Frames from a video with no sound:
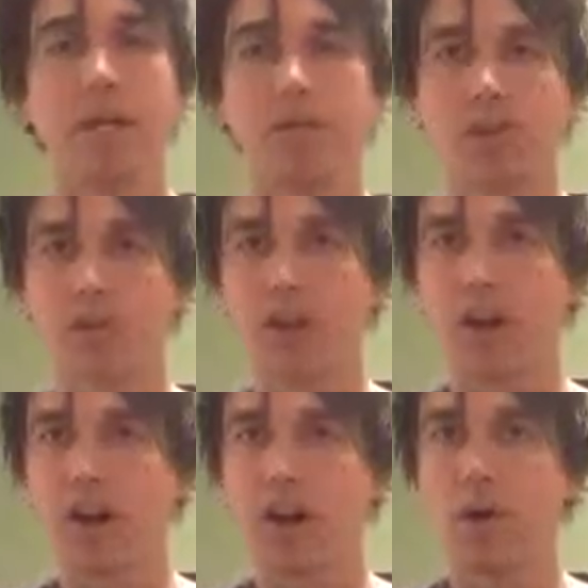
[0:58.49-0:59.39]
So you
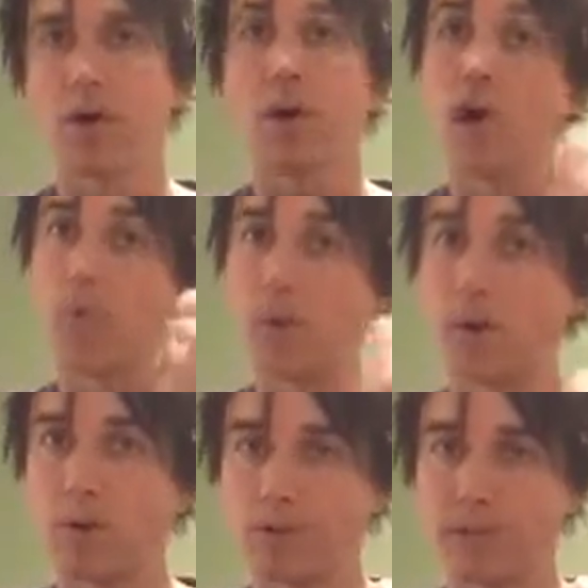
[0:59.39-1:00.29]
start on a note, and you go up one
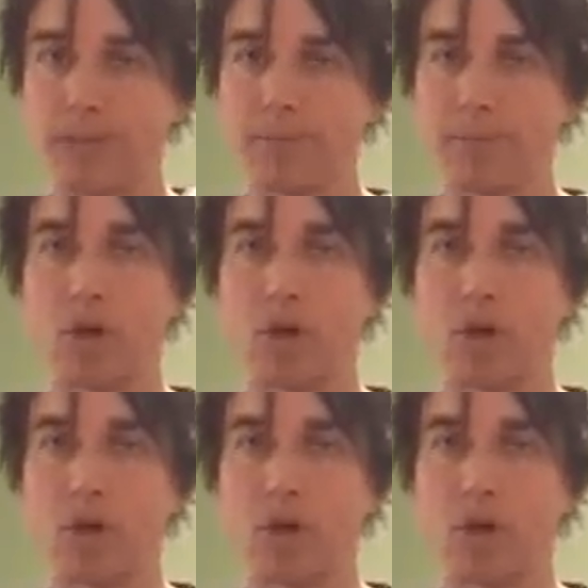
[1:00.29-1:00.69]
whole step,